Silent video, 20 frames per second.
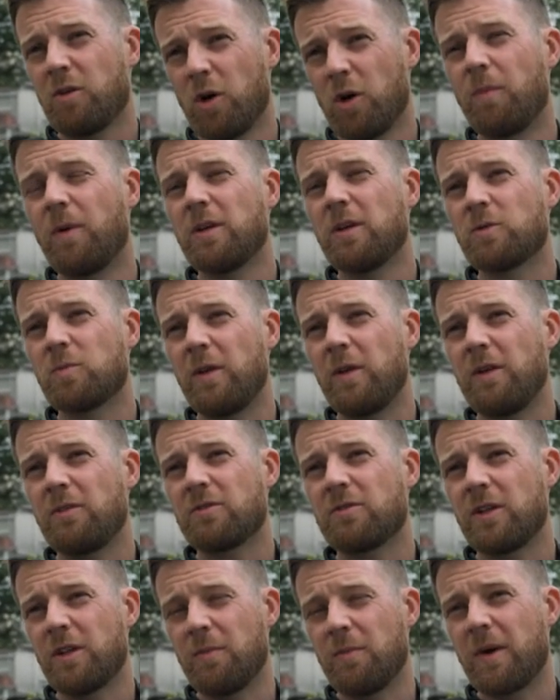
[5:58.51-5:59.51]
a couple of
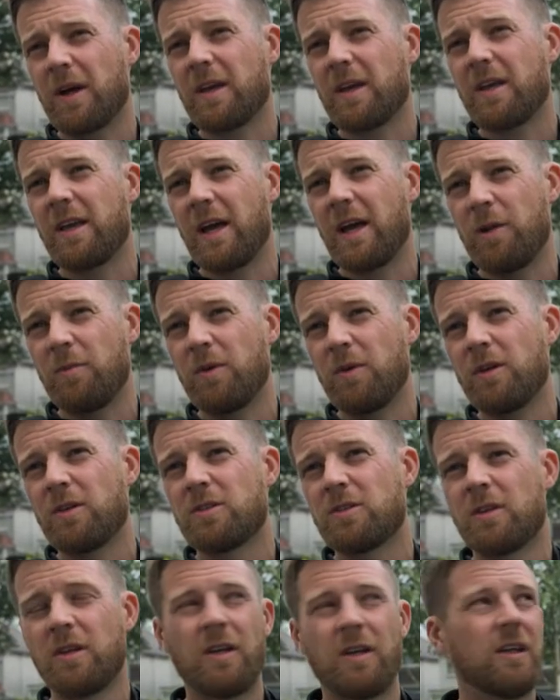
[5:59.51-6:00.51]
spliffs and a bag of
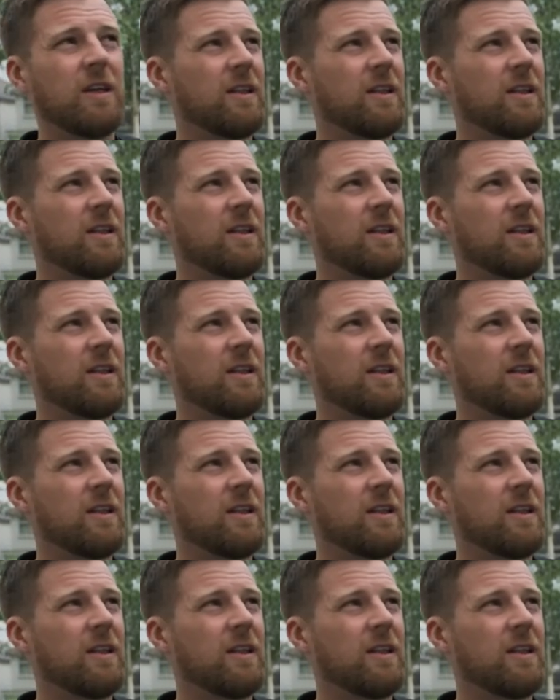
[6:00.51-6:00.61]
cannabis.